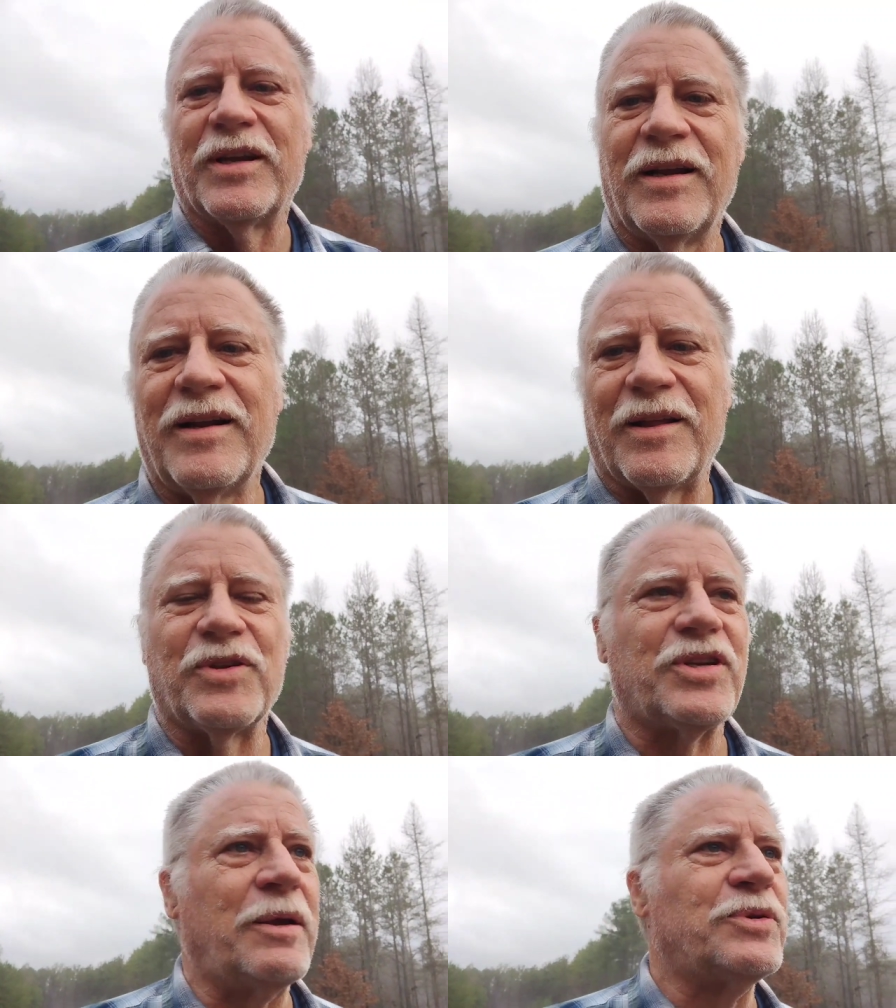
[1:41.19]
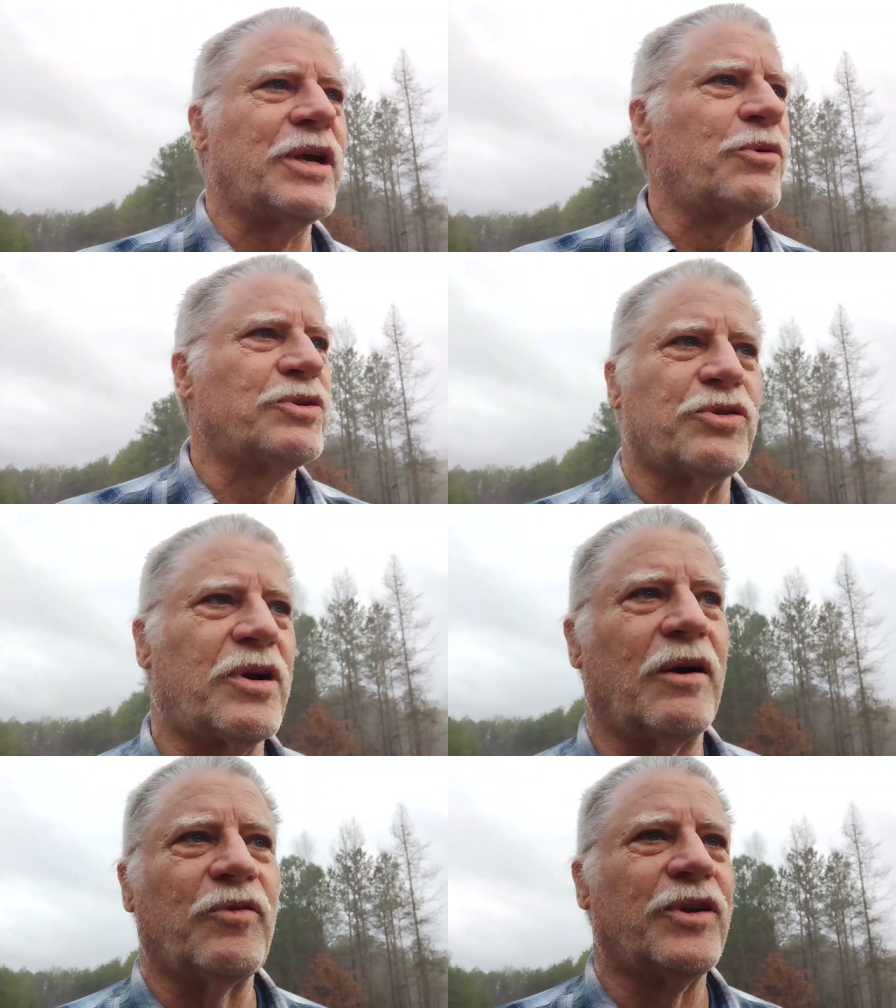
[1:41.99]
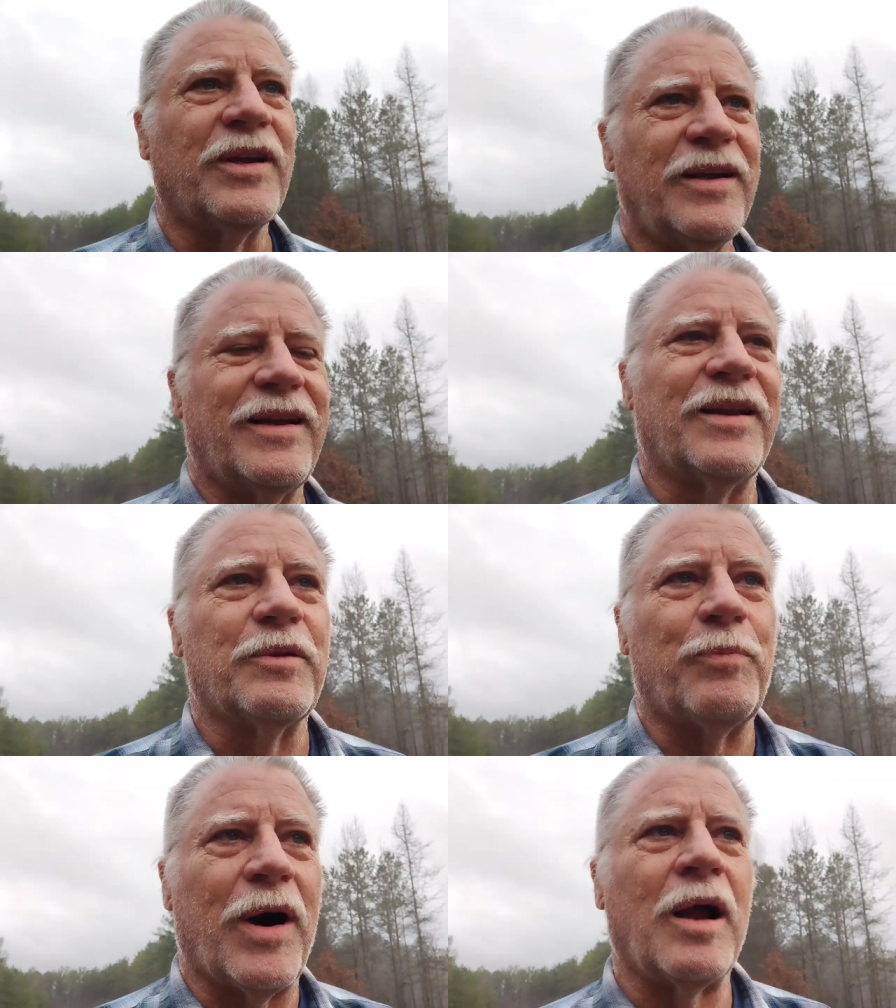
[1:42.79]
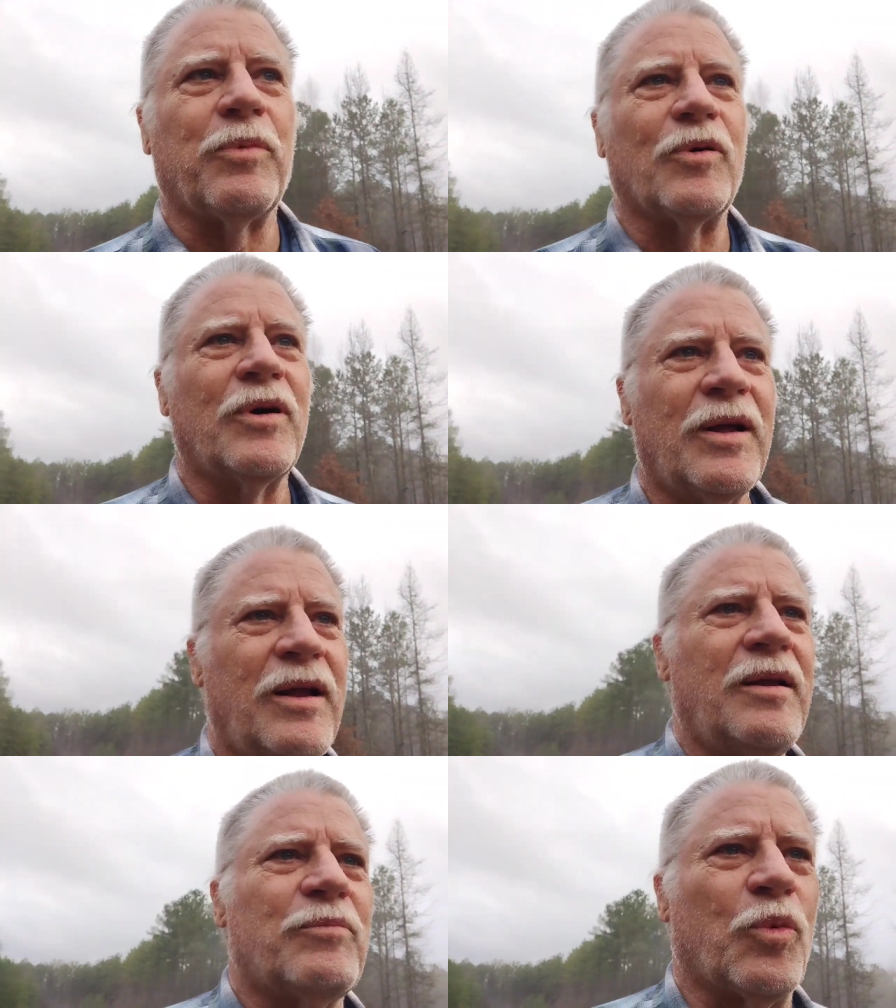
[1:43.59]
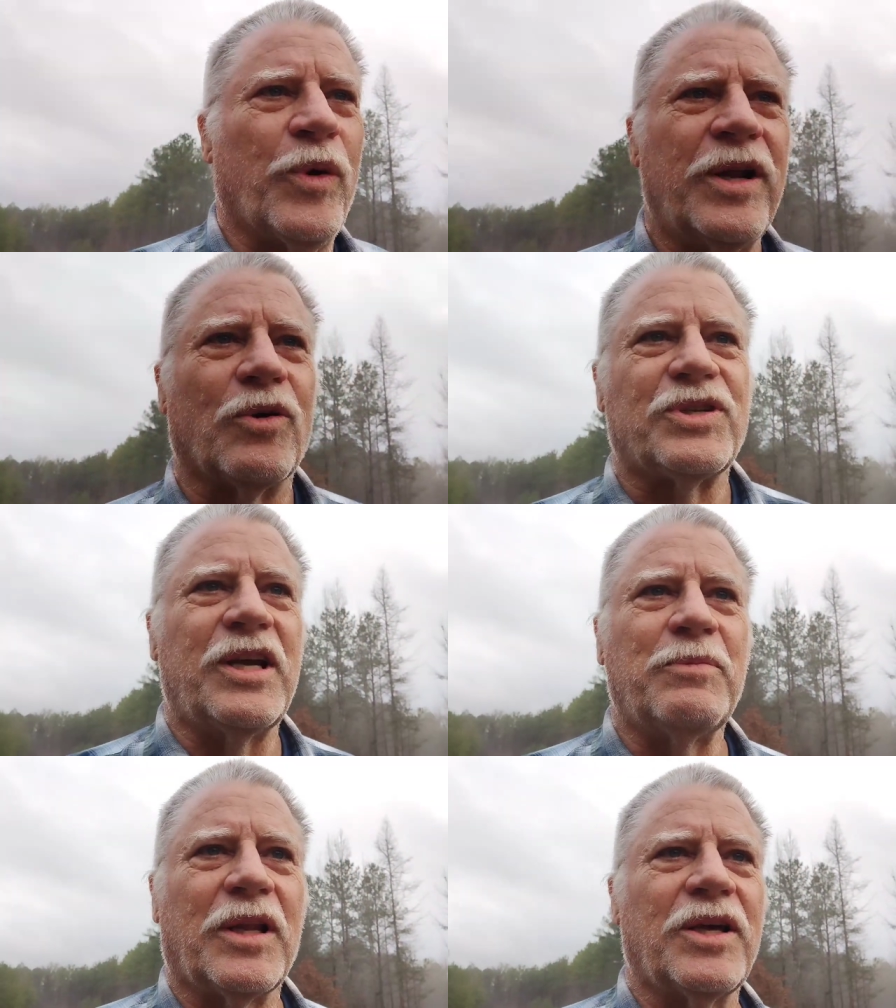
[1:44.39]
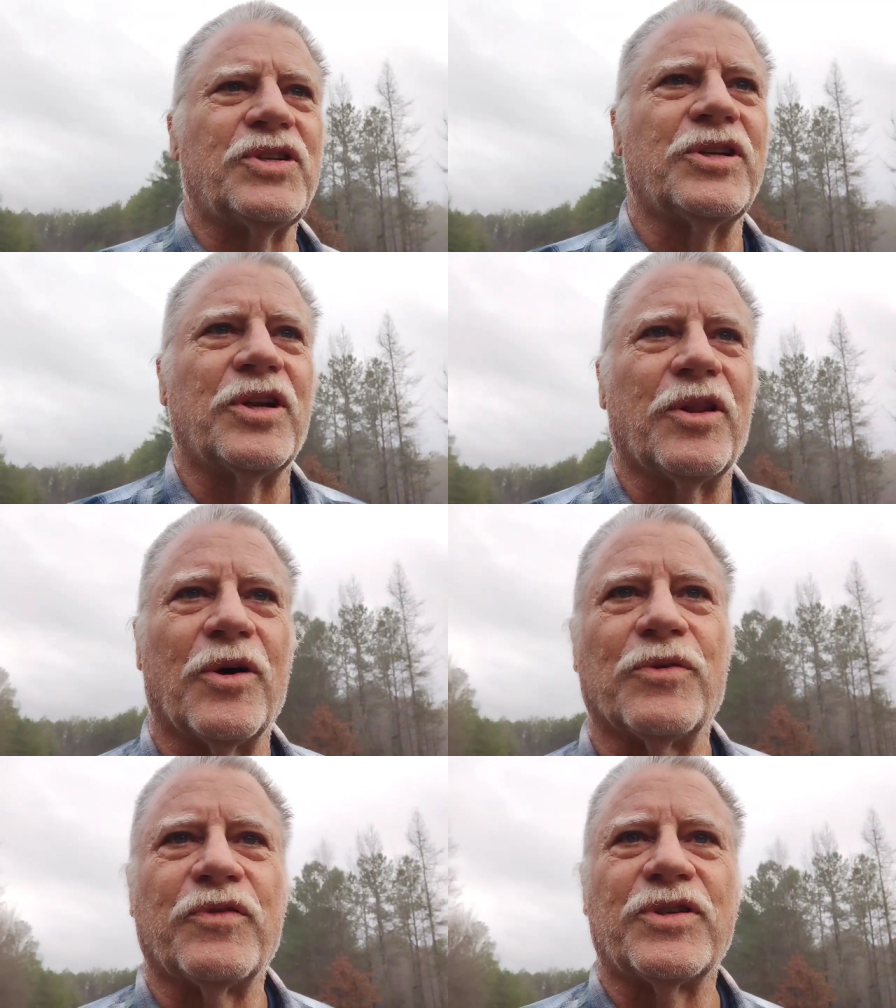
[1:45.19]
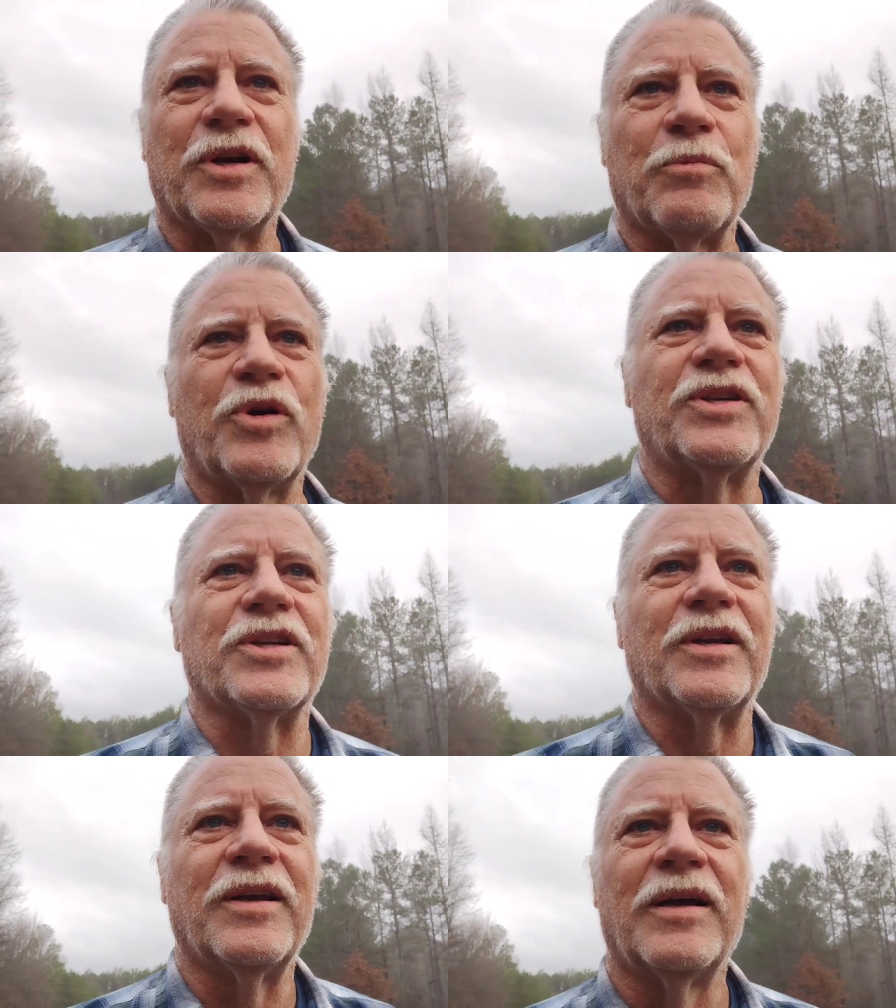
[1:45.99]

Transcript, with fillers: And the same secrets are covered in the Bible, but we don't seem to listen to those for some reason.